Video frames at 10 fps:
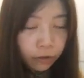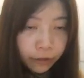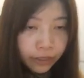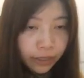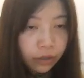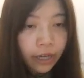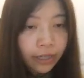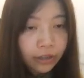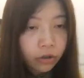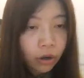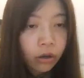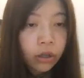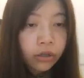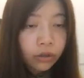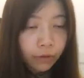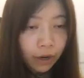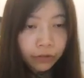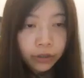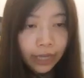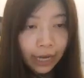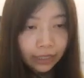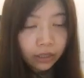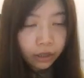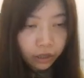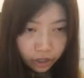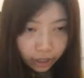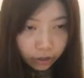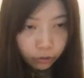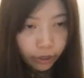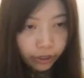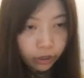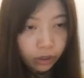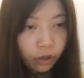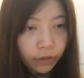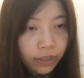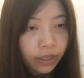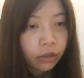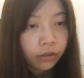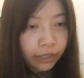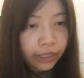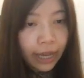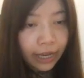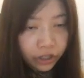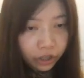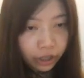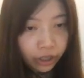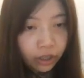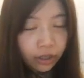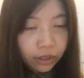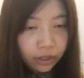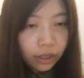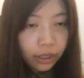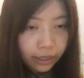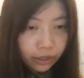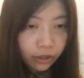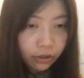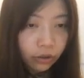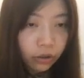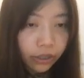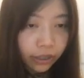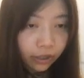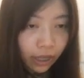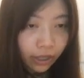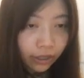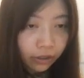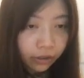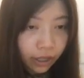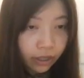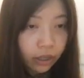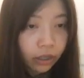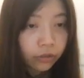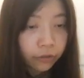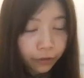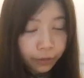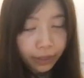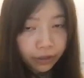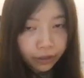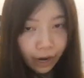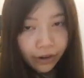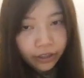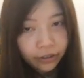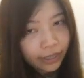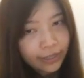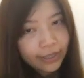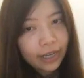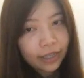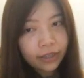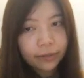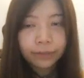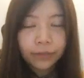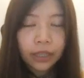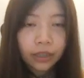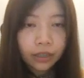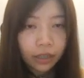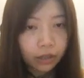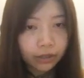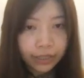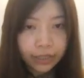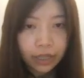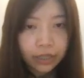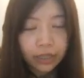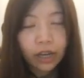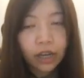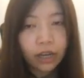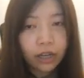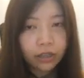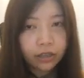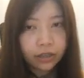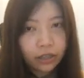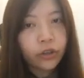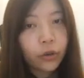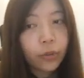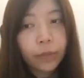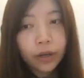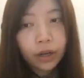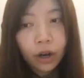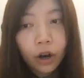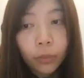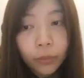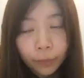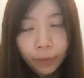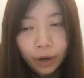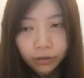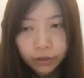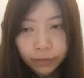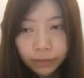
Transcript: Without testosterone, the warfarin ducts degenerate. Without DHT, the external genitalia take on female characteristics. Now this is the human hormone part.